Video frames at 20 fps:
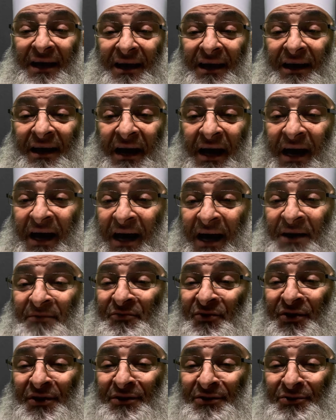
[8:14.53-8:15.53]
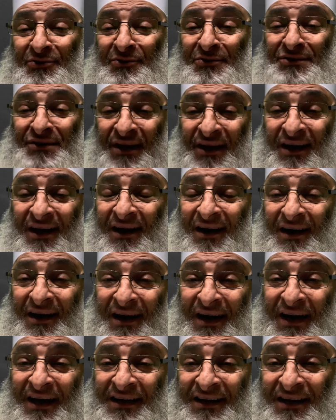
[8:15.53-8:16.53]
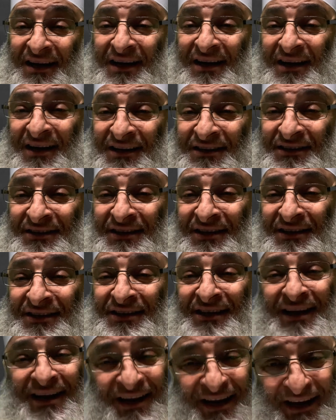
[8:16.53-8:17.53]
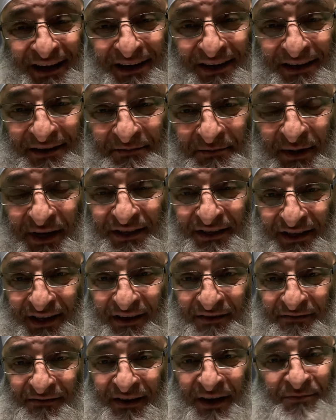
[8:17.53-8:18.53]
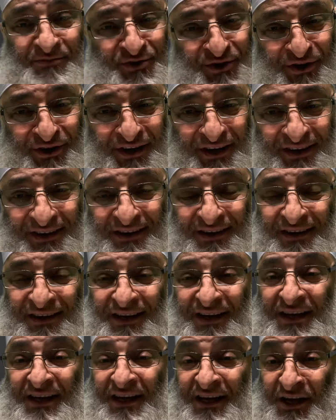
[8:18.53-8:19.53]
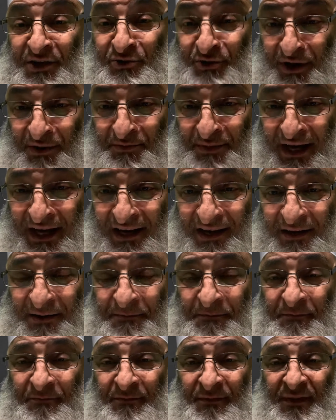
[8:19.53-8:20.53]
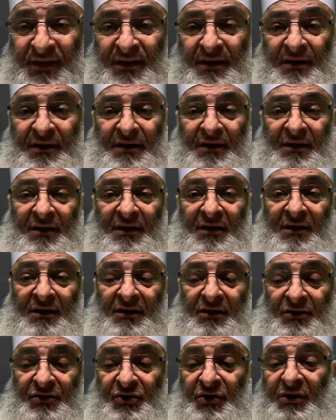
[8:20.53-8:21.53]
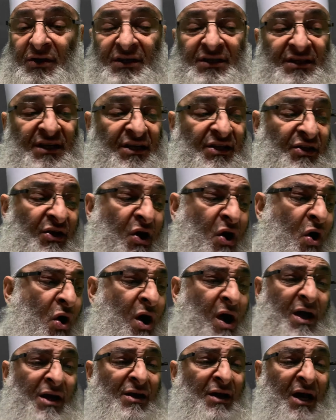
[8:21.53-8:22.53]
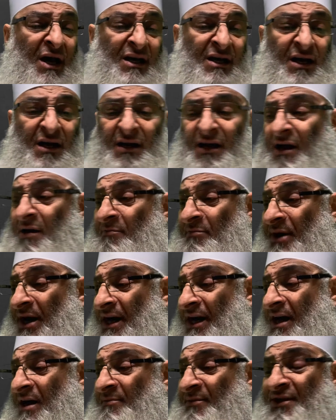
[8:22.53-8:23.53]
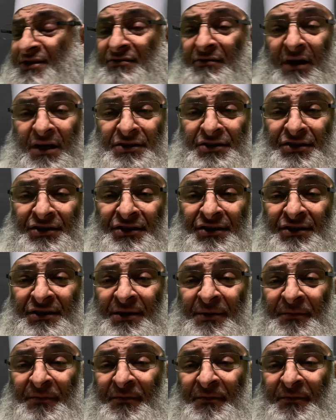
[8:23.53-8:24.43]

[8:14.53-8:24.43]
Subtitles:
I'm going to Salah. I cannot delay myself. I'm sorry. Can you come back? So he said, no, I can come back. I'm in rush.